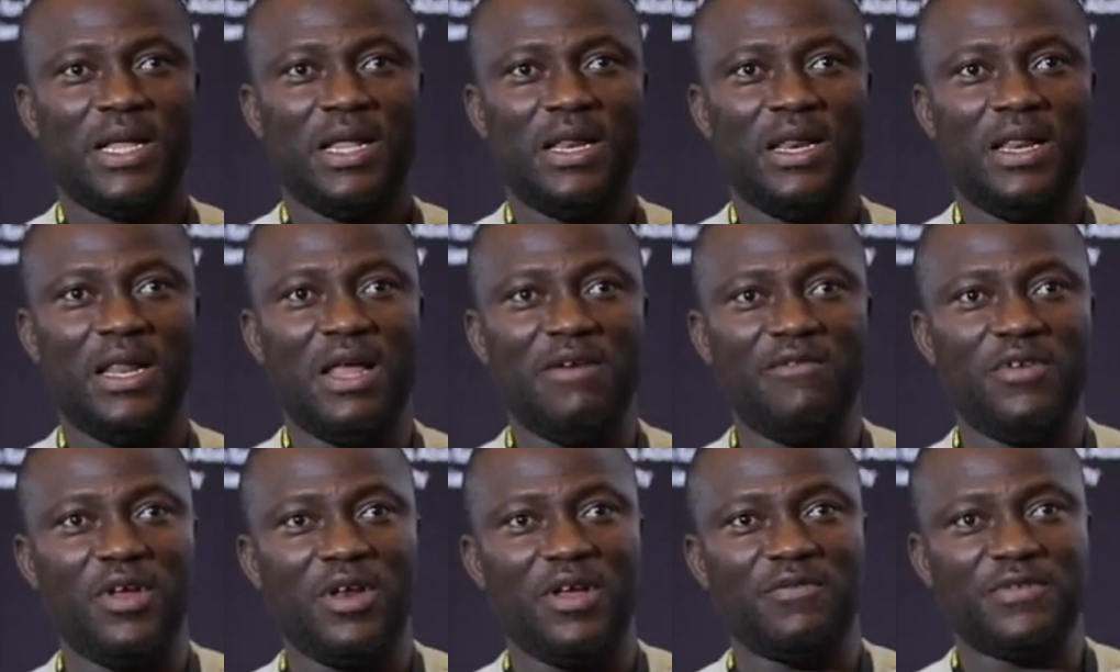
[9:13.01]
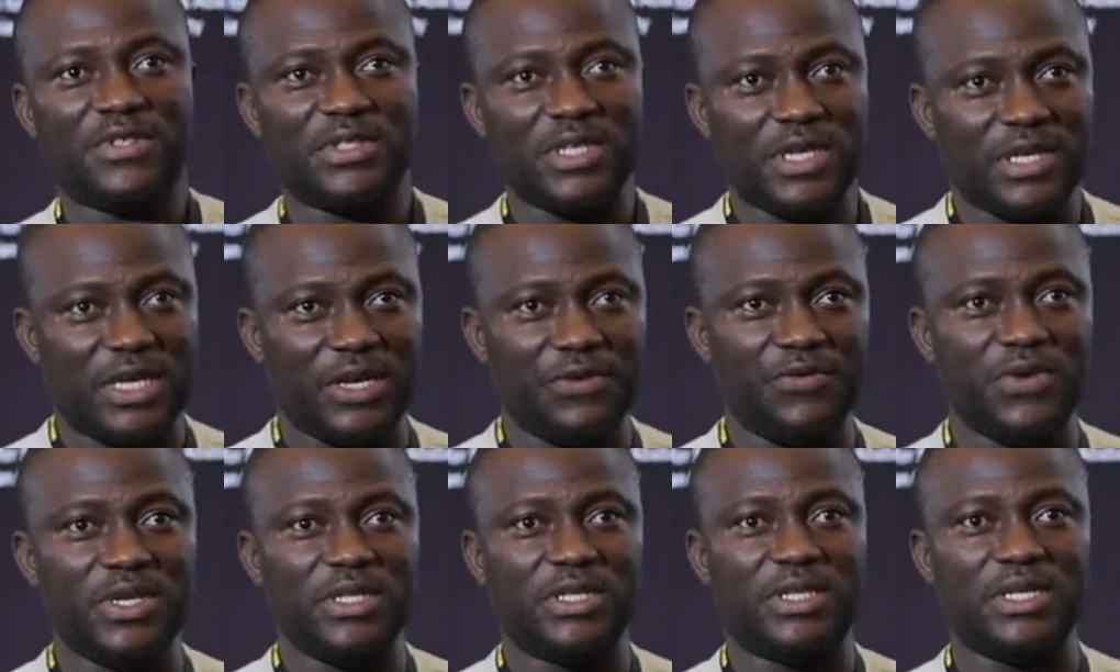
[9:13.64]
Level of
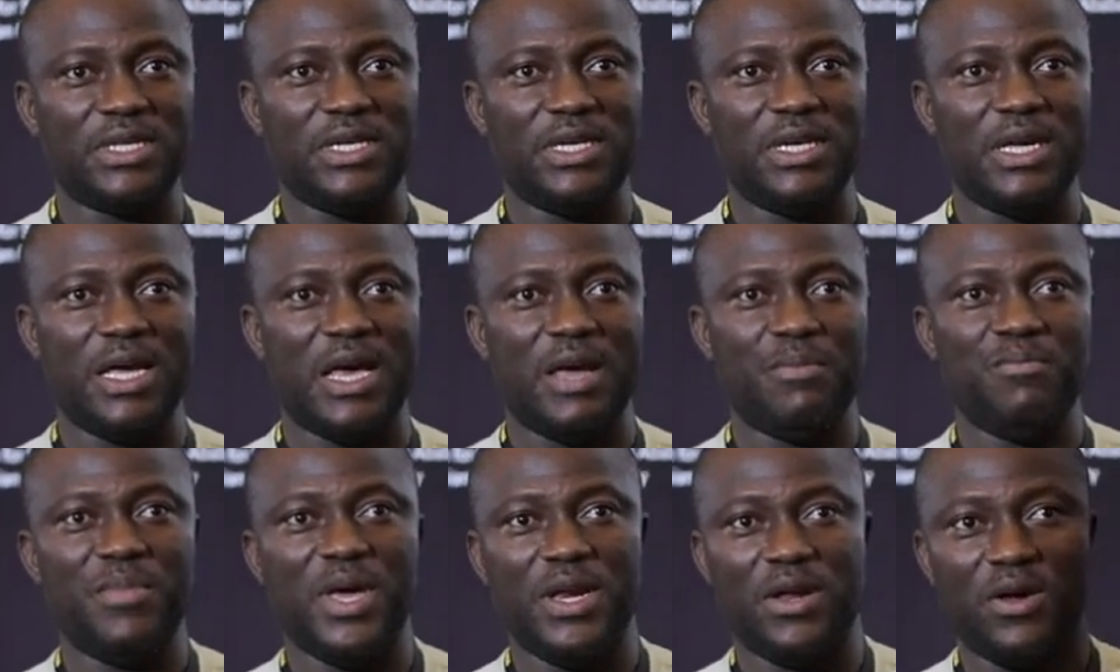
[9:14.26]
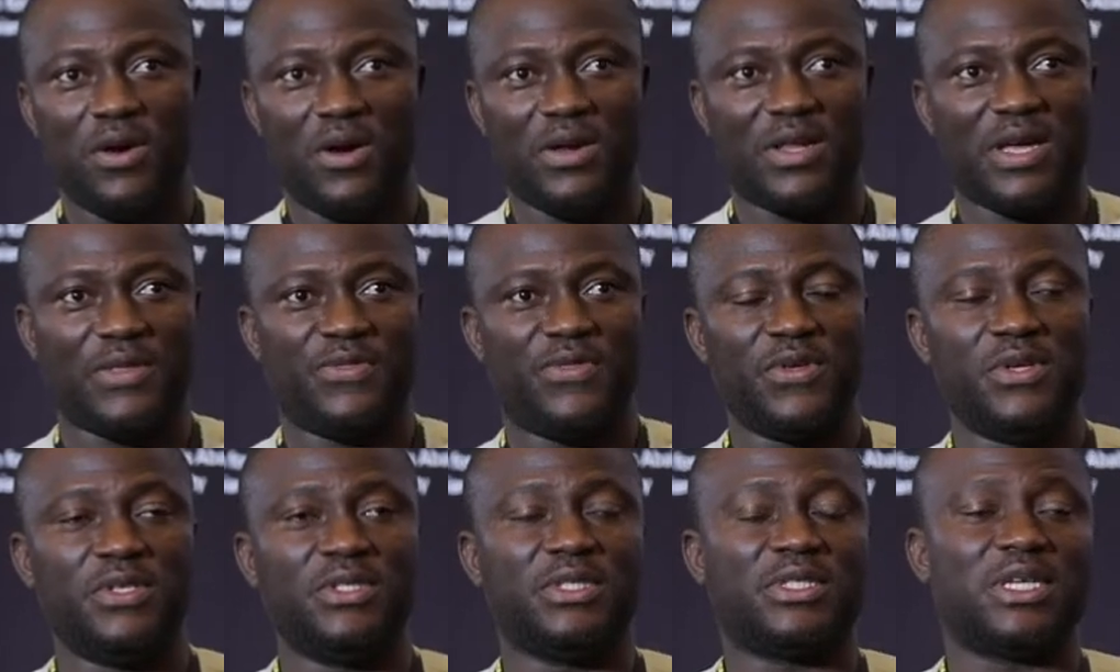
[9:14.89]
security and many other
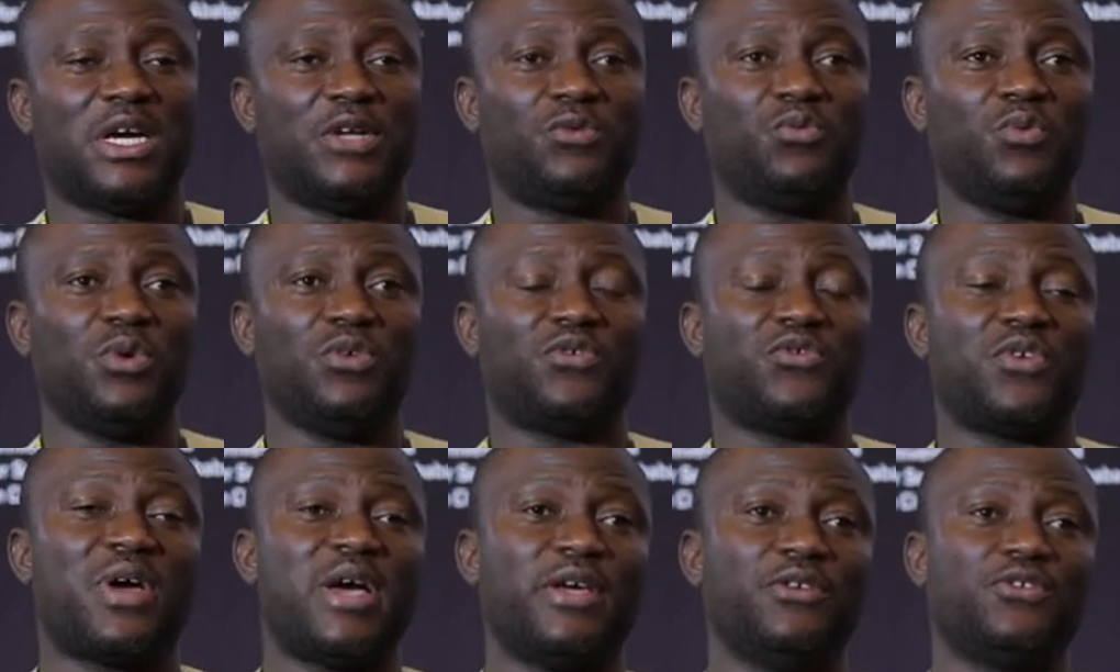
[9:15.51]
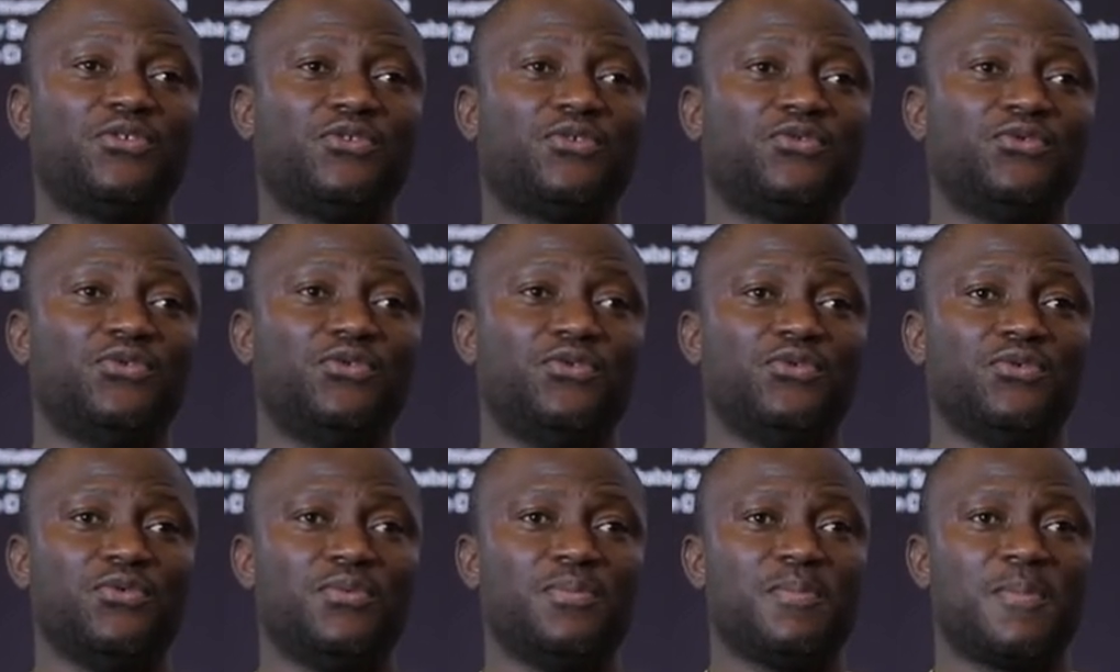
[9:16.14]
things that we tried to
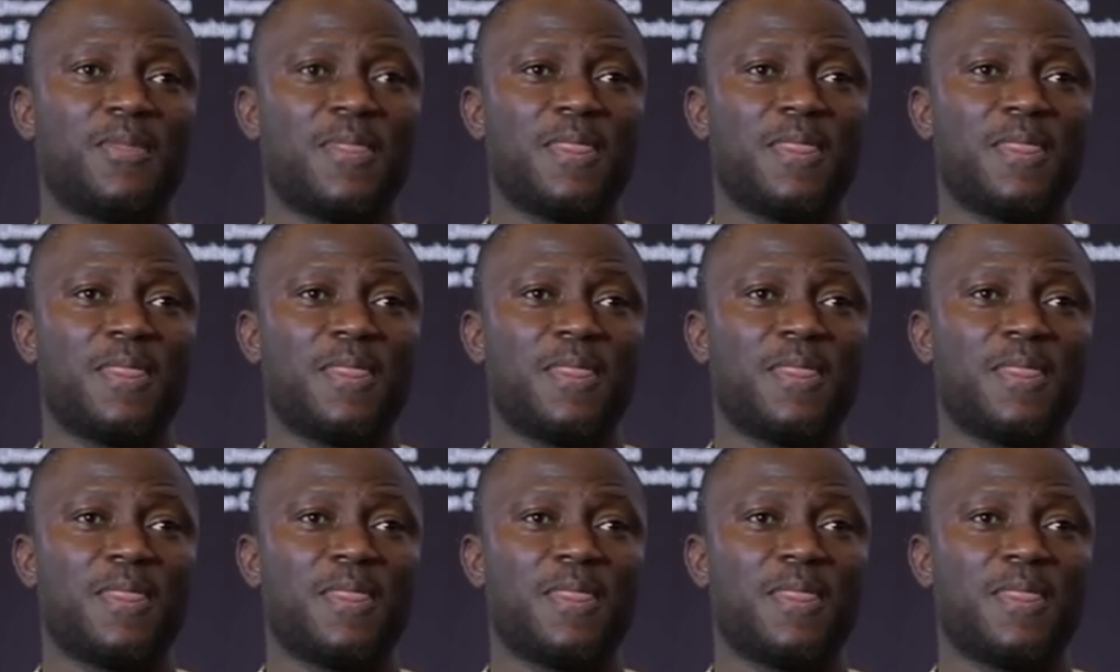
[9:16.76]
do.